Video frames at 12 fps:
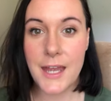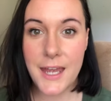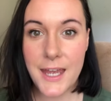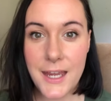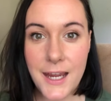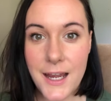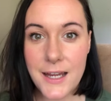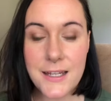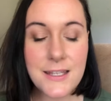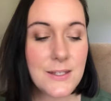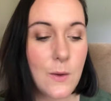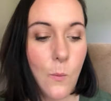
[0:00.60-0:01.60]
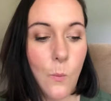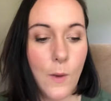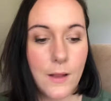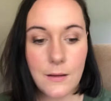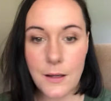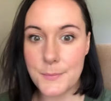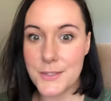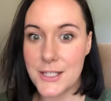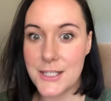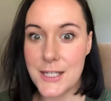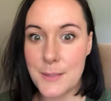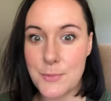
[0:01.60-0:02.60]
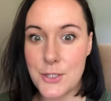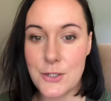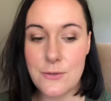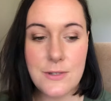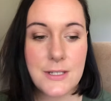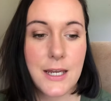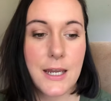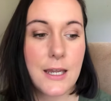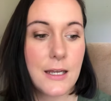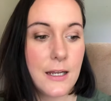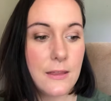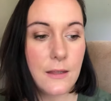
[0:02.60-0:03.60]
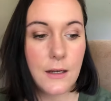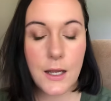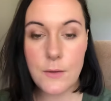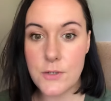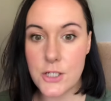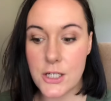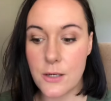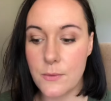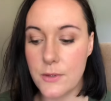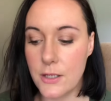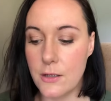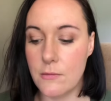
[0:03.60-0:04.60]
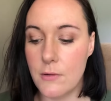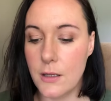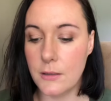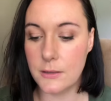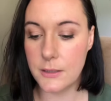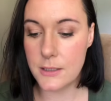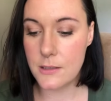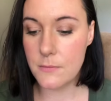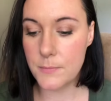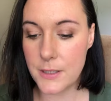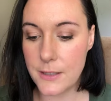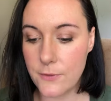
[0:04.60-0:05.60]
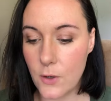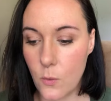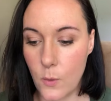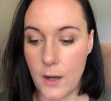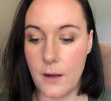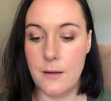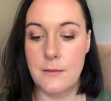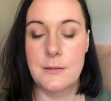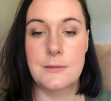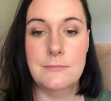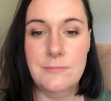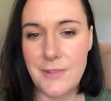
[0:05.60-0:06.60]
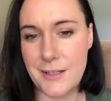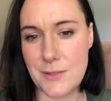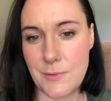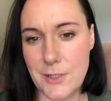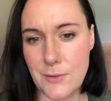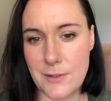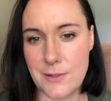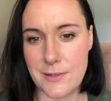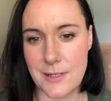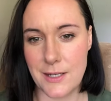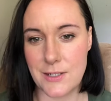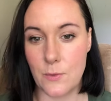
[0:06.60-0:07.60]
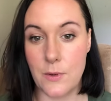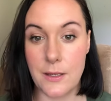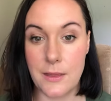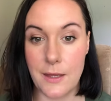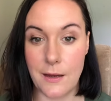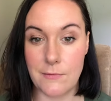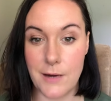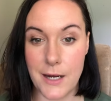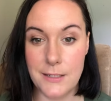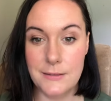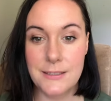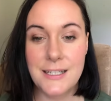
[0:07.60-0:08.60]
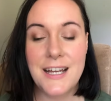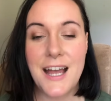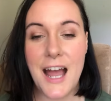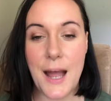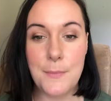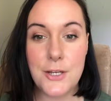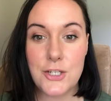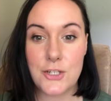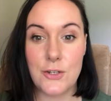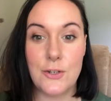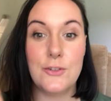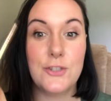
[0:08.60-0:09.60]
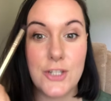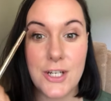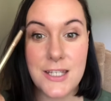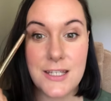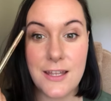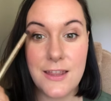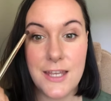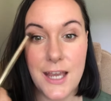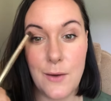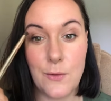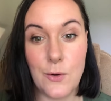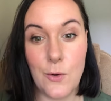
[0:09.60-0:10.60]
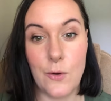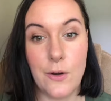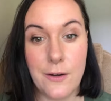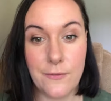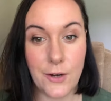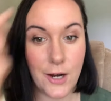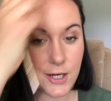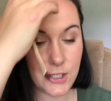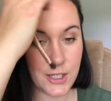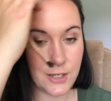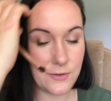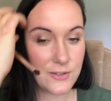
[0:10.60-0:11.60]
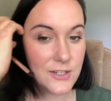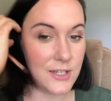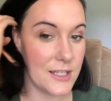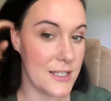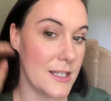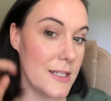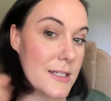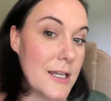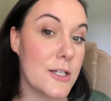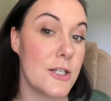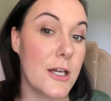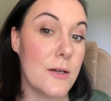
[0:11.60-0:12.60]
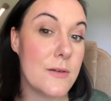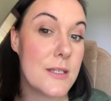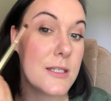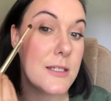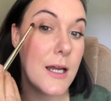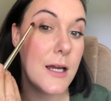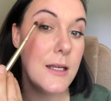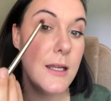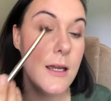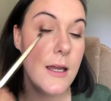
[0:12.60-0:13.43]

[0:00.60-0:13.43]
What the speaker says: Hey guys, welcome to Tip Tuesday, and I thought I would share with you a little bit of a quick, well, that's what I do on Tuesday, is a quick thing, right? I'm gonna show you just the outer corner of your eyeshadow. So you can see this eyeshadow is done.